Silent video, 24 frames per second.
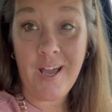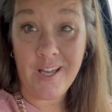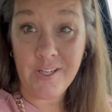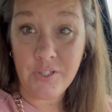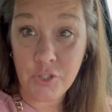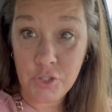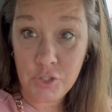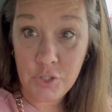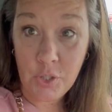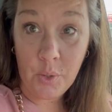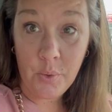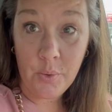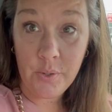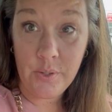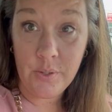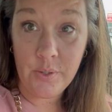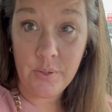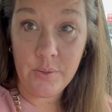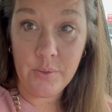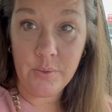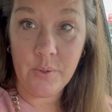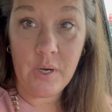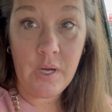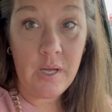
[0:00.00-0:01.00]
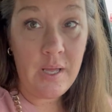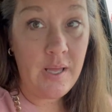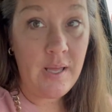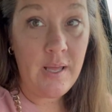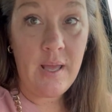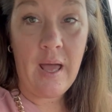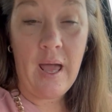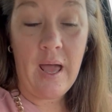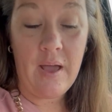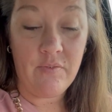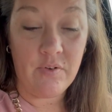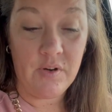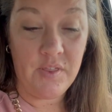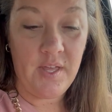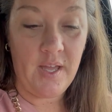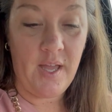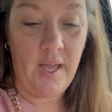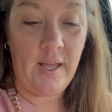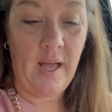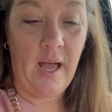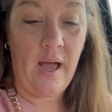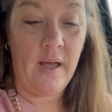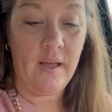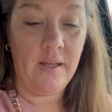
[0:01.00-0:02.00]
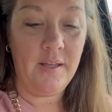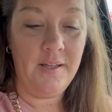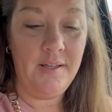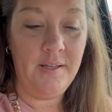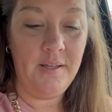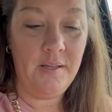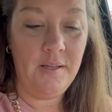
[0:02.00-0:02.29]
I show you everything I got.